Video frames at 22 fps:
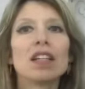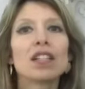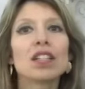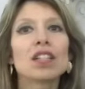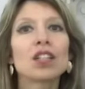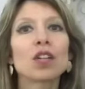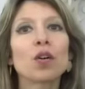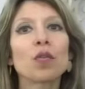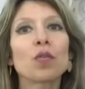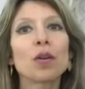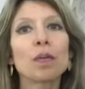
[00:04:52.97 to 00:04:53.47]

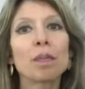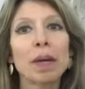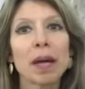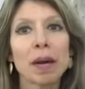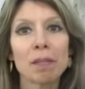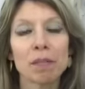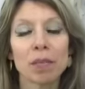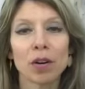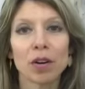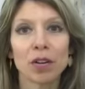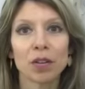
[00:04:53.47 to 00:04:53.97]
So
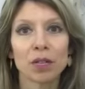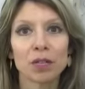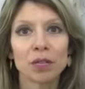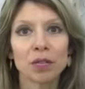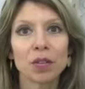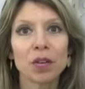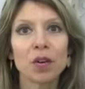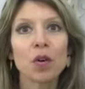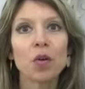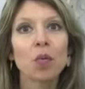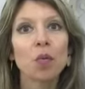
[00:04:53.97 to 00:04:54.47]
remember,
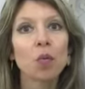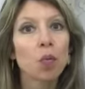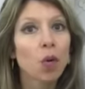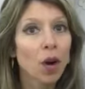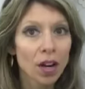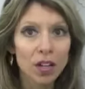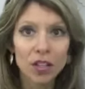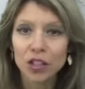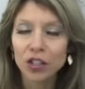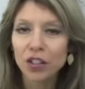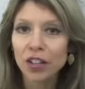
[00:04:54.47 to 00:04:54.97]

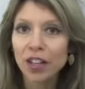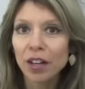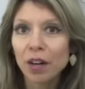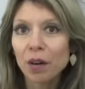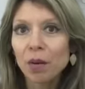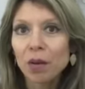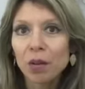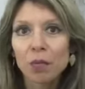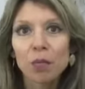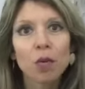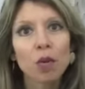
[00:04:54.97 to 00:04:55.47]
wash your
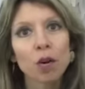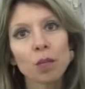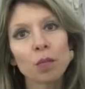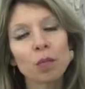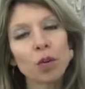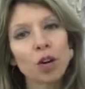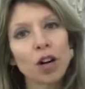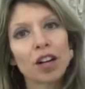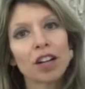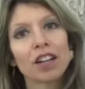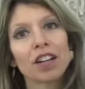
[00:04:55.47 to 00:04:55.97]
hair with warm
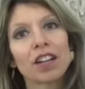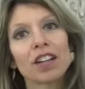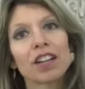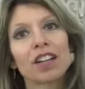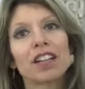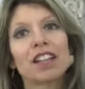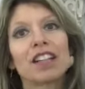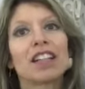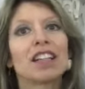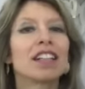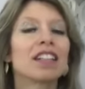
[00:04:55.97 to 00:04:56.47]

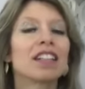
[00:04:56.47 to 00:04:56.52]
water,